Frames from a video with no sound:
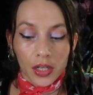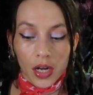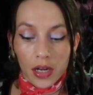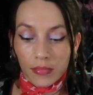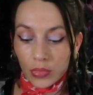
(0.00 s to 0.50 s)

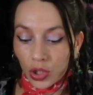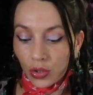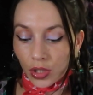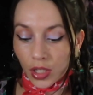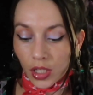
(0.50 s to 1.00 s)
um,
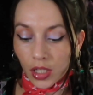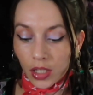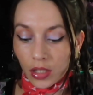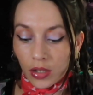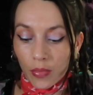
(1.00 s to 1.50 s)
juicy,
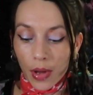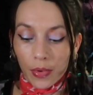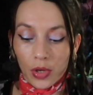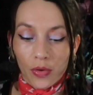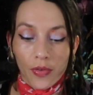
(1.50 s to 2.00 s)
so maybe
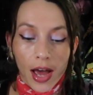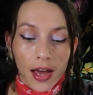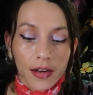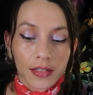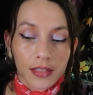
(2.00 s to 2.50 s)
you've
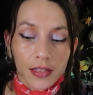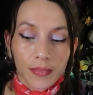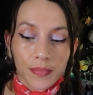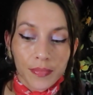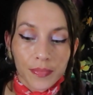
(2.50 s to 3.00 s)
had
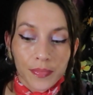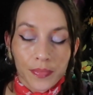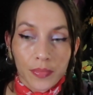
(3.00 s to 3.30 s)
some